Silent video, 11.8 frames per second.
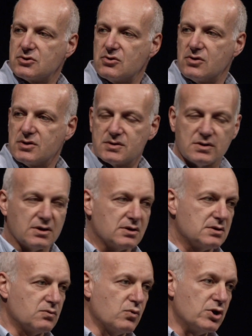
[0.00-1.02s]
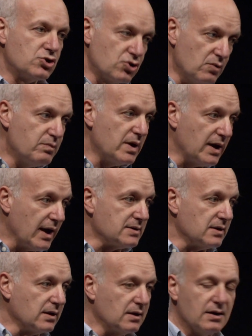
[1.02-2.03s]
of stories that we should be
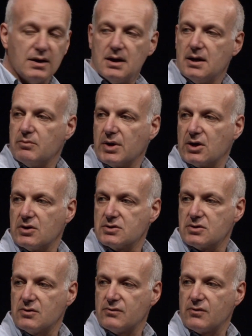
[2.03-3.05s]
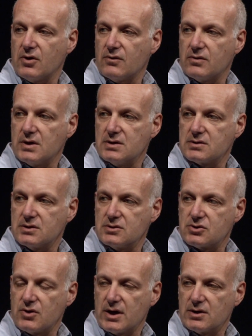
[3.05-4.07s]
getting because of these
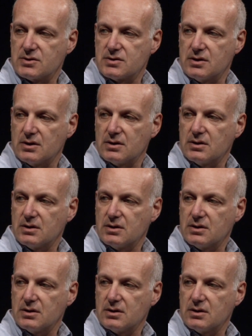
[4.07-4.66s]
constraints that